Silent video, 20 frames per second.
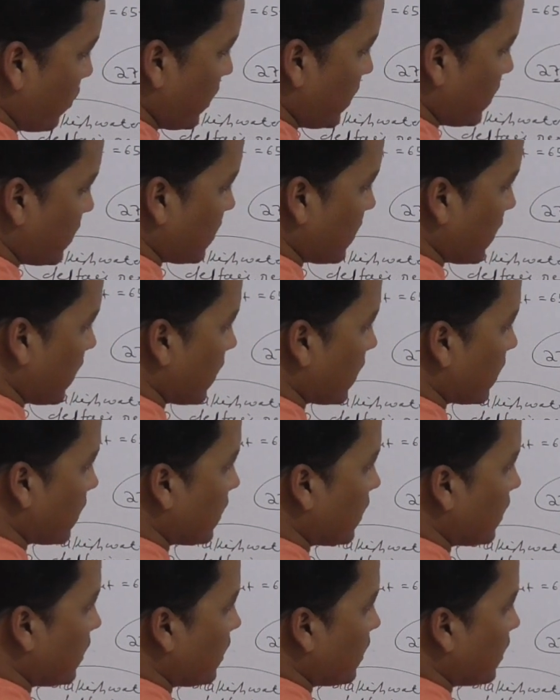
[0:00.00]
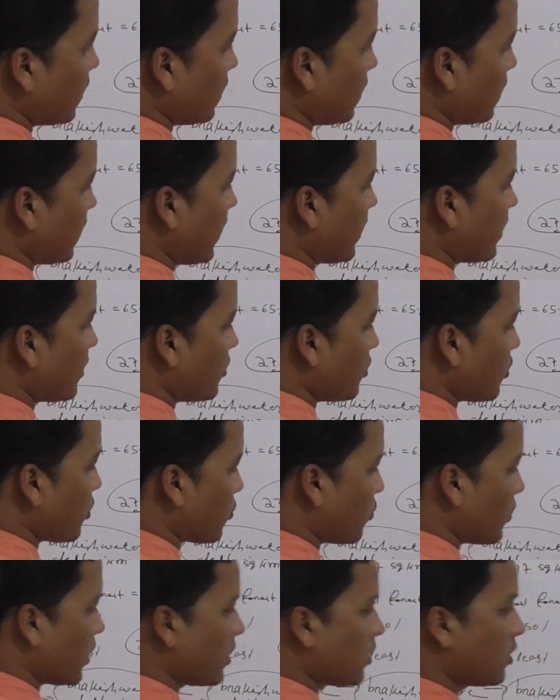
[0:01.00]
Odisha, like
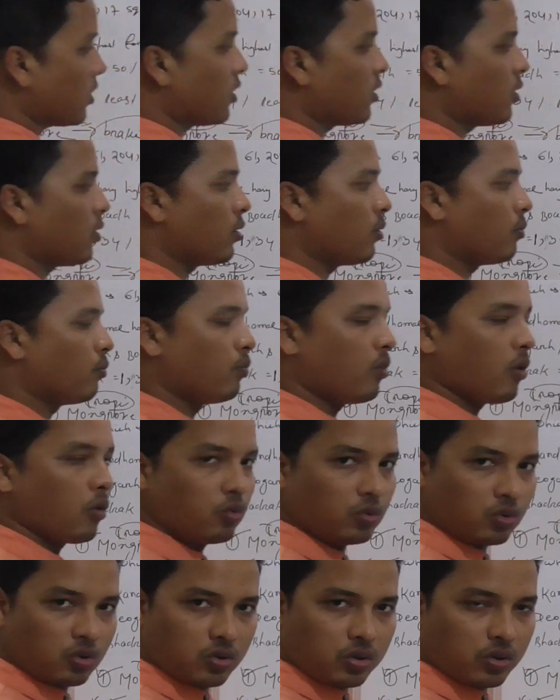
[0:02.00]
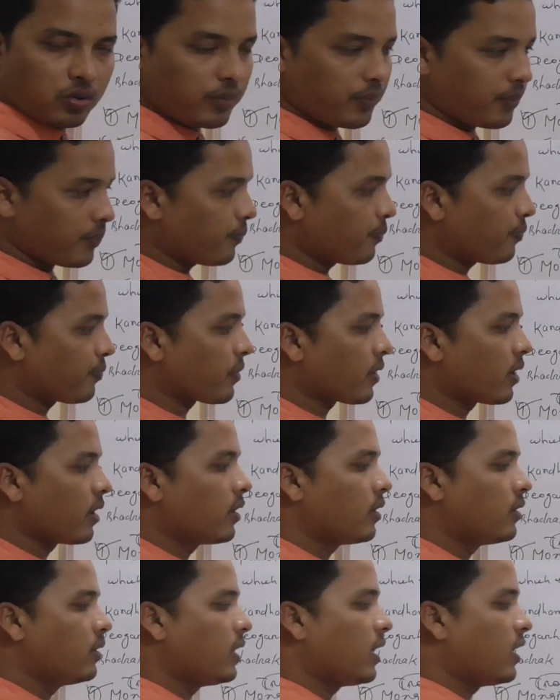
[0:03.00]
your what? Both.
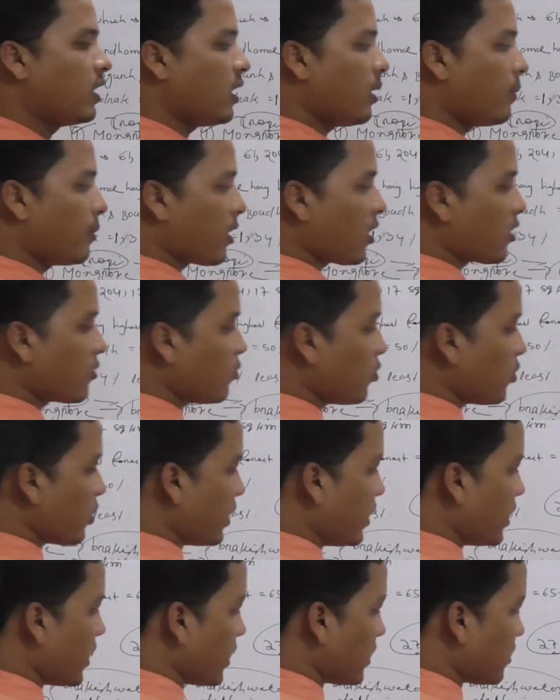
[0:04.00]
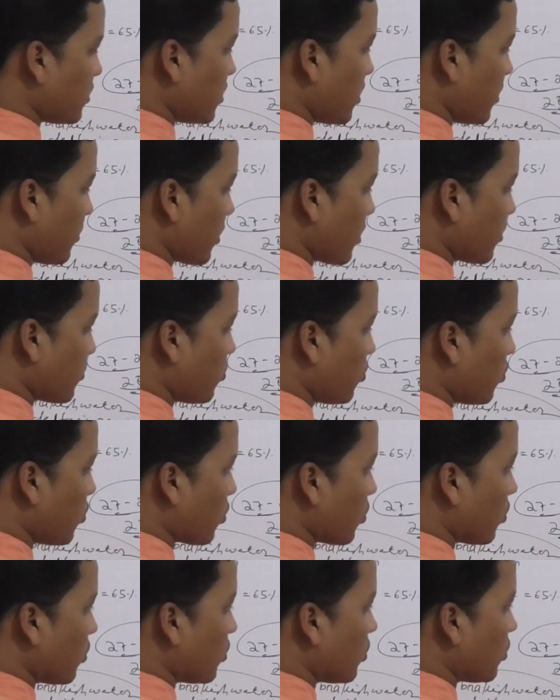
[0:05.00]
the Nabarangpur, here is
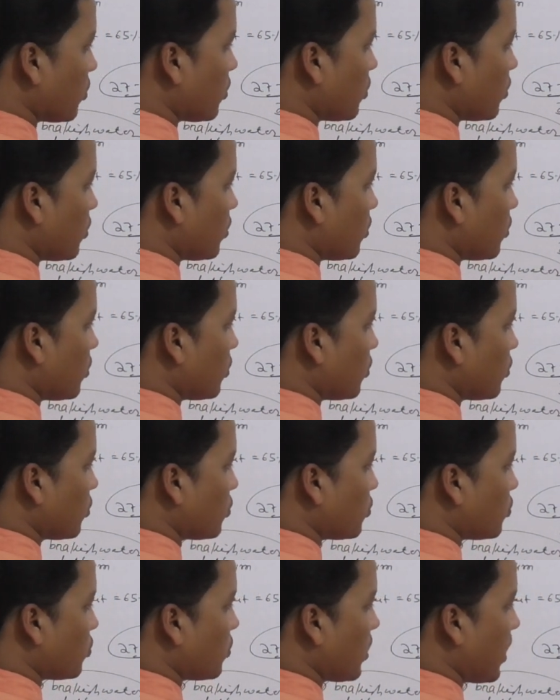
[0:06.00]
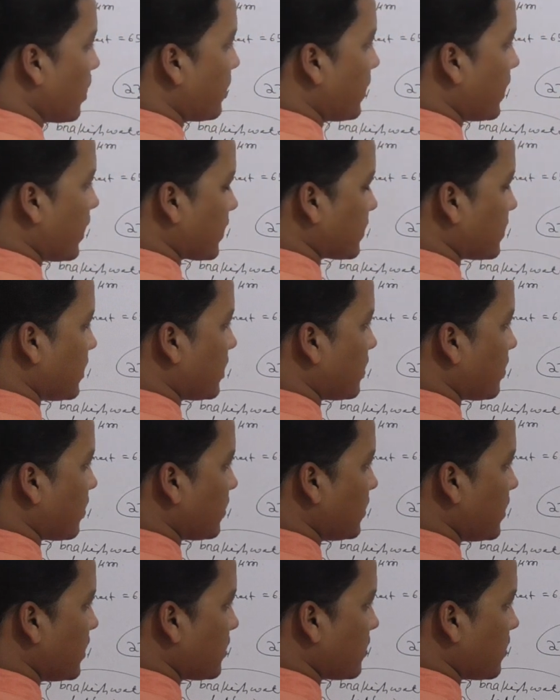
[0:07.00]
Nabarangpur, Sunapad,
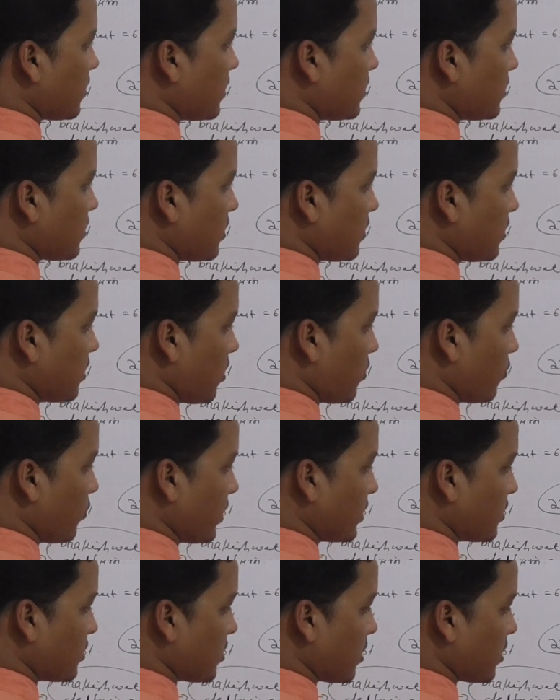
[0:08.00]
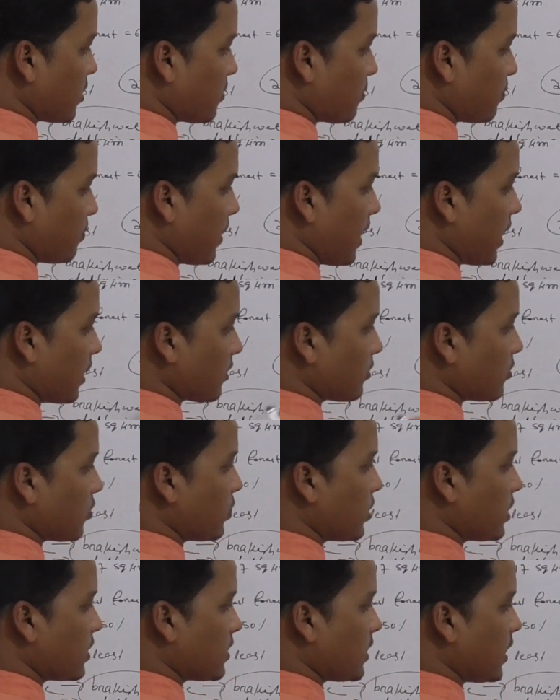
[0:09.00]
etc. This region, the western part of
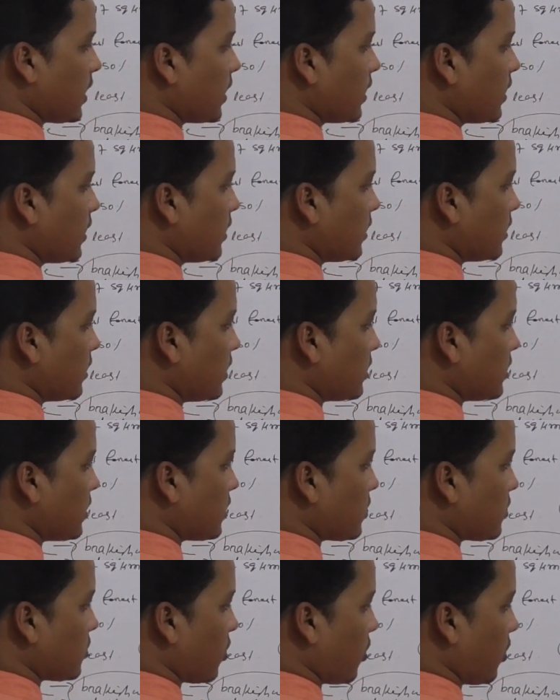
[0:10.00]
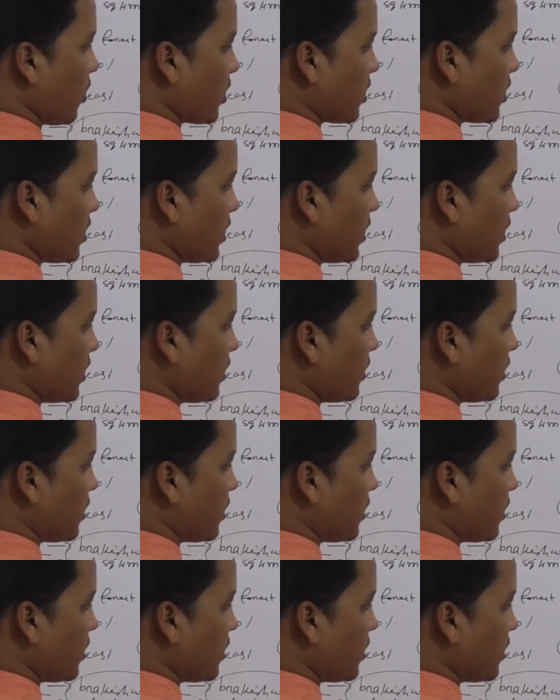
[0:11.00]
Odisha, this is Thorny.